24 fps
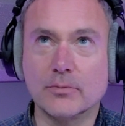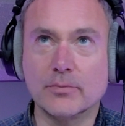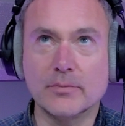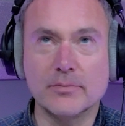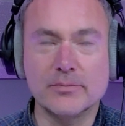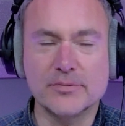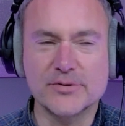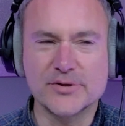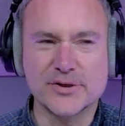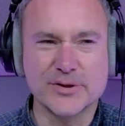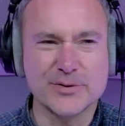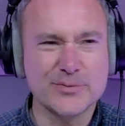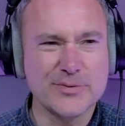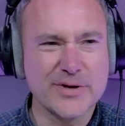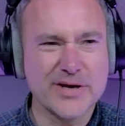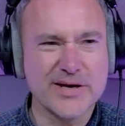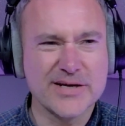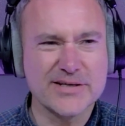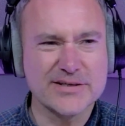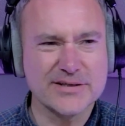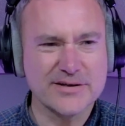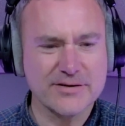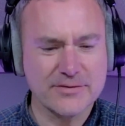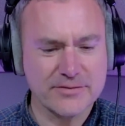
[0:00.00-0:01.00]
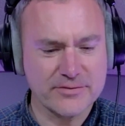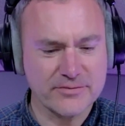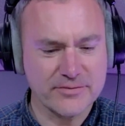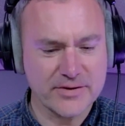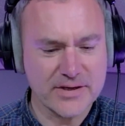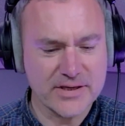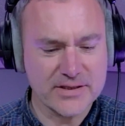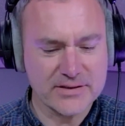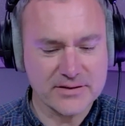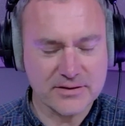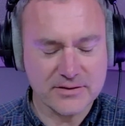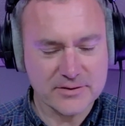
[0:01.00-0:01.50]
3 years ago,
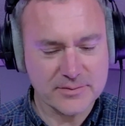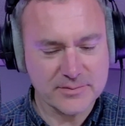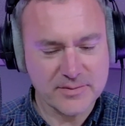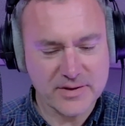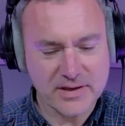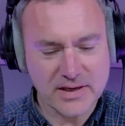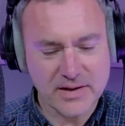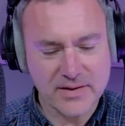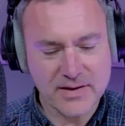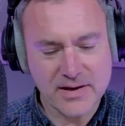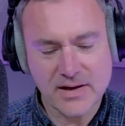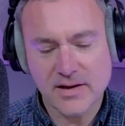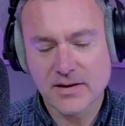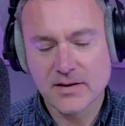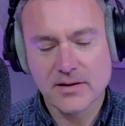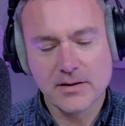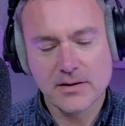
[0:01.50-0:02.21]
something like that.